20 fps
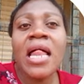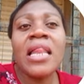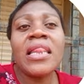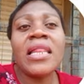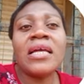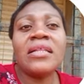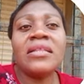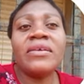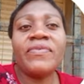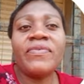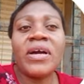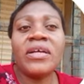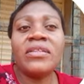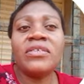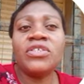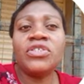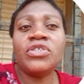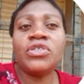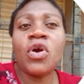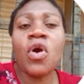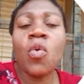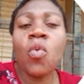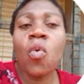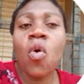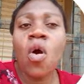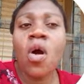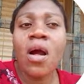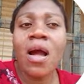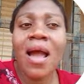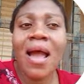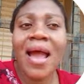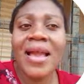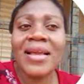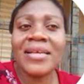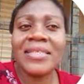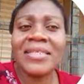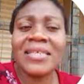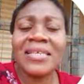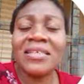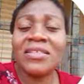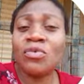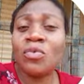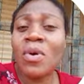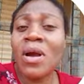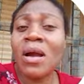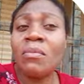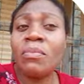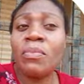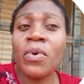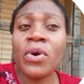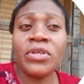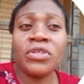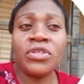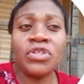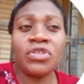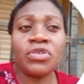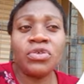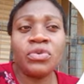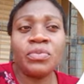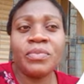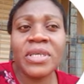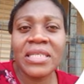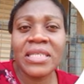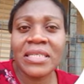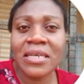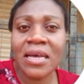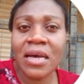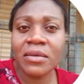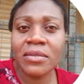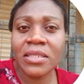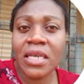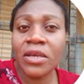then the foundation wall height is 1.2 meters,